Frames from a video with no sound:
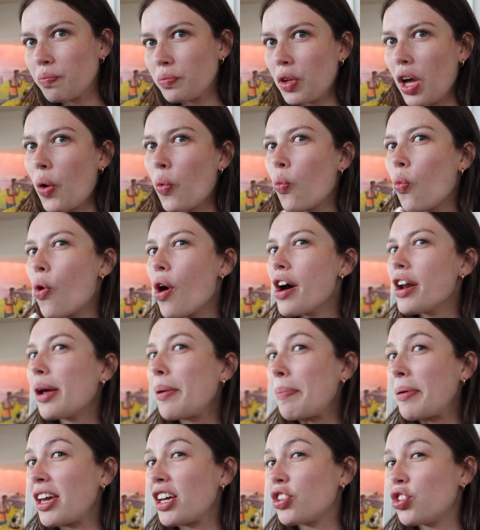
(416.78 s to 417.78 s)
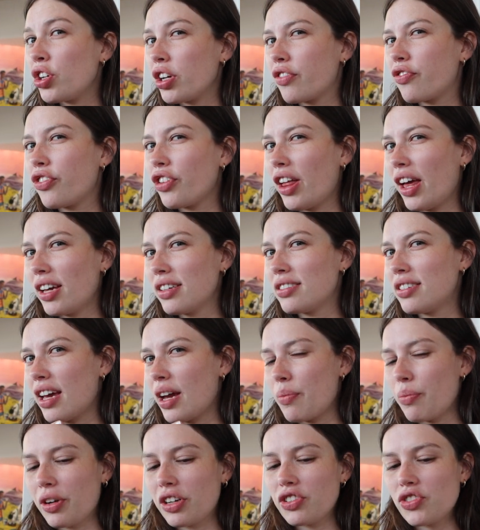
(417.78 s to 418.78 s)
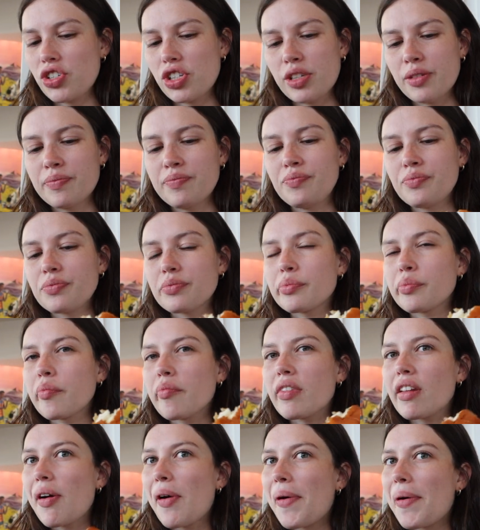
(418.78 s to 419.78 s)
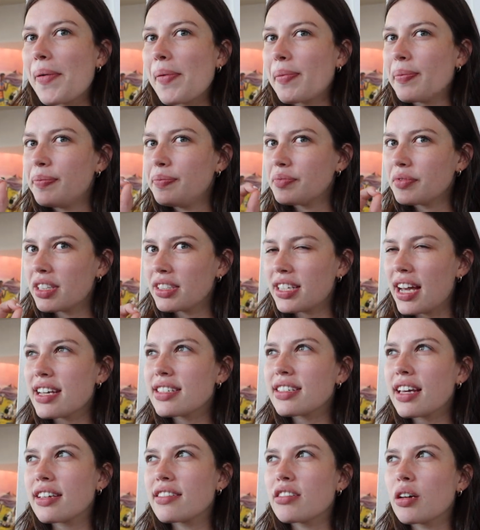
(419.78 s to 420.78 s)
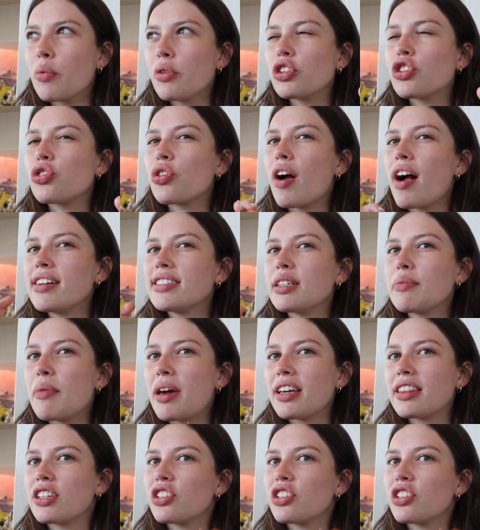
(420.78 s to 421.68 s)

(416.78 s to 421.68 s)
a wannabe Chick-fil-A sandwich. tastes like someone tried to make